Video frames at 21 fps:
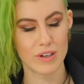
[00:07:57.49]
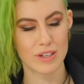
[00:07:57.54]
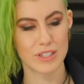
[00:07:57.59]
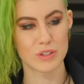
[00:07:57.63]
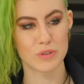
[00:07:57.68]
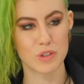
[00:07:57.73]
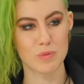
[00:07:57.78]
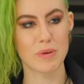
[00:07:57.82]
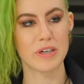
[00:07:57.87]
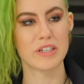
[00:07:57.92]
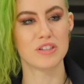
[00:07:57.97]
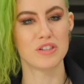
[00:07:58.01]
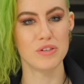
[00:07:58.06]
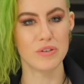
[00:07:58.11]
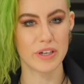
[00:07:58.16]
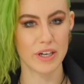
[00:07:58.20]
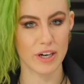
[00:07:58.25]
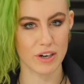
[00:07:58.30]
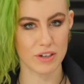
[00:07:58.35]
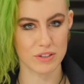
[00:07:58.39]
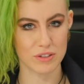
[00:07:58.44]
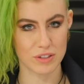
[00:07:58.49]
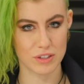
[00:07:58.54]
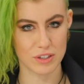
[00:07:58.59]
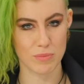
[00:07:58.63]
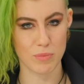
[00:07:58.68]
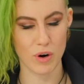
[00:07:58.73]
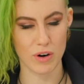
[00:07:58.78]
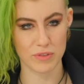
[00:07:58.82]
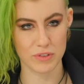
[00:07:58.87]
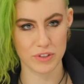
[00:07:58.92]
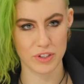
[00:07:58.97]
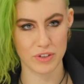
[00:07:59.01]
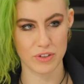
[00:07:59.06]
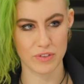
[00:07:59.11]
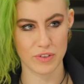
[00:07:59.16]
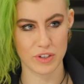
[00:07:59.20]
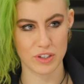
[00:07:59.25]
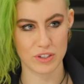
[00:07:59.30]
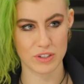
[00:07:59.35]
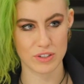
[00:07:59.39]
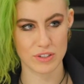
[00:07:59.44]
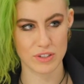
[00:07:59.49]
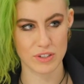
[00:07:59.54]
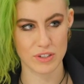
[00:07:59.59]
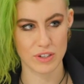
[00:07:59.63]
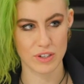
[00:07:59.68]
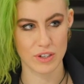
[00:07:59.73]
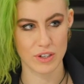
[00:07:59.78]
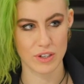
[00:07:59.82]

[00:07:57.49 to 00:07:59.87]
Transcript: So he's playing two characters in the Marvel universe,